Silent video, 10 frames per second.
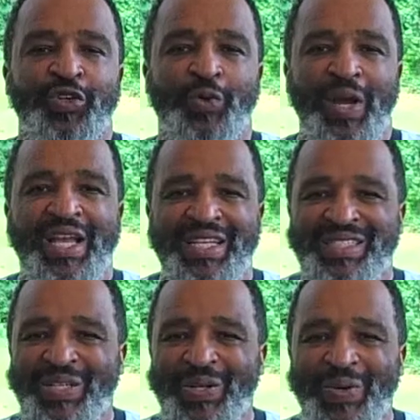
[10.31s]
Great is
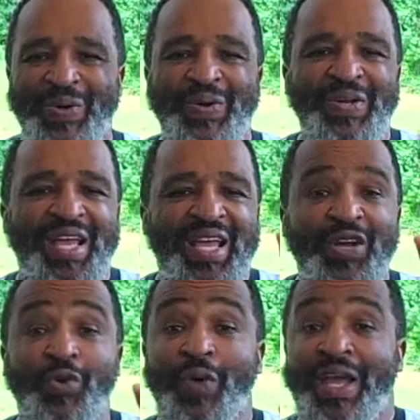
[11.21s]
the Lord
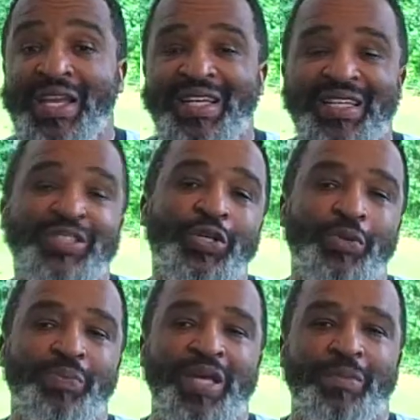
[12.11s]
and greatly to
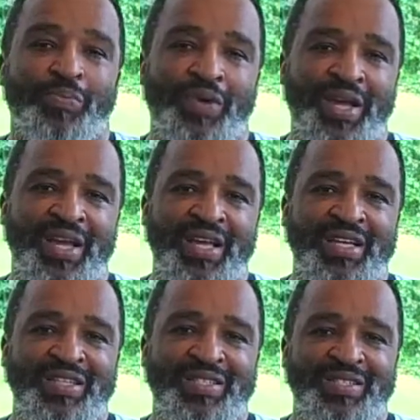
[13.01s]
be
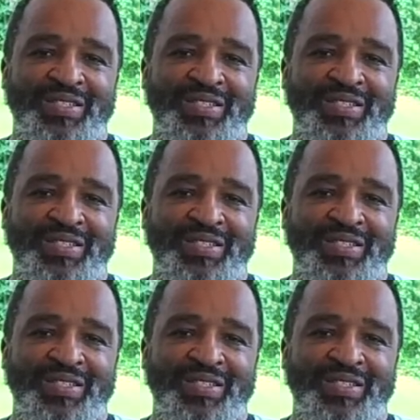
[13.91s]
praised.